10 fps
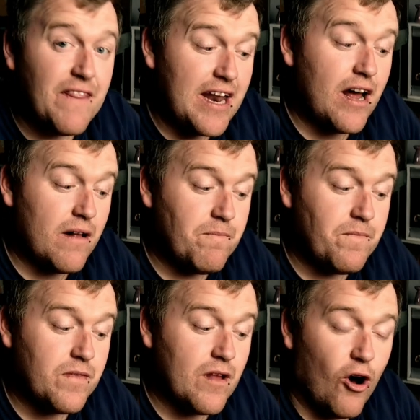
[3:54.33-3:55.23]
then
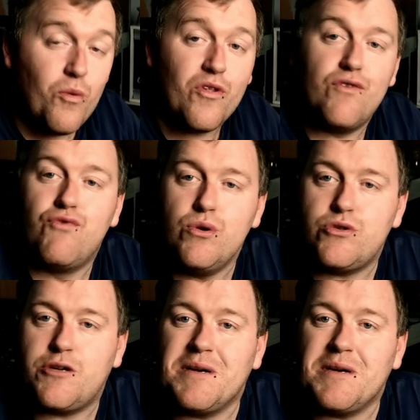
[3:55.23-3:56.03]
I want the roots